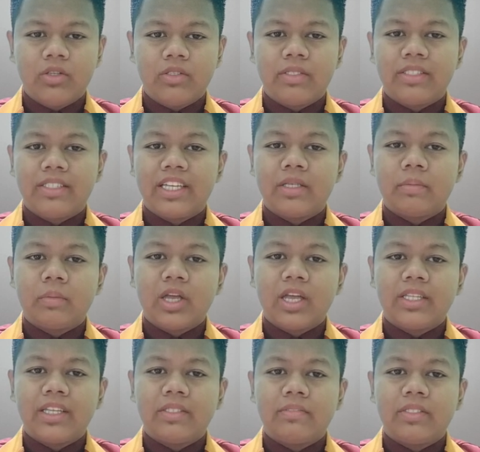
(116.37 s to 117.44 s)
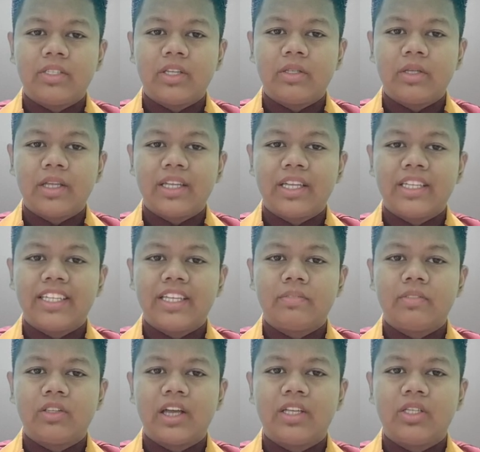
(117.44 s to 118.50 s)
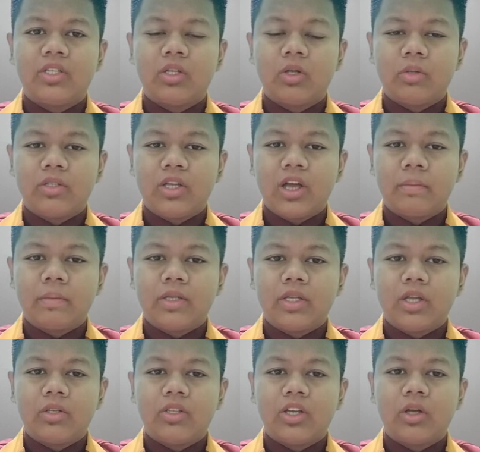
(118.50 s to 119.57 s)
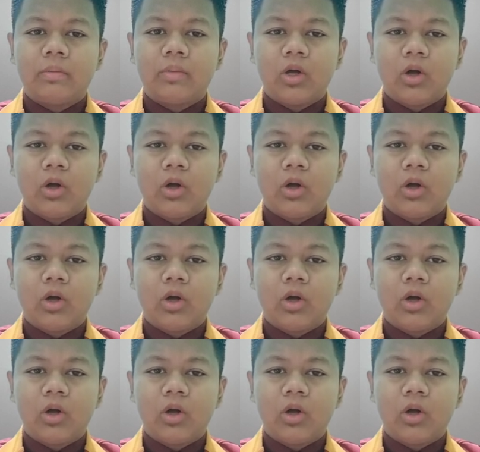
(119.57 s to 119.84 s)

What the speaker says: Setting objectives, clearly defining short-term and long-term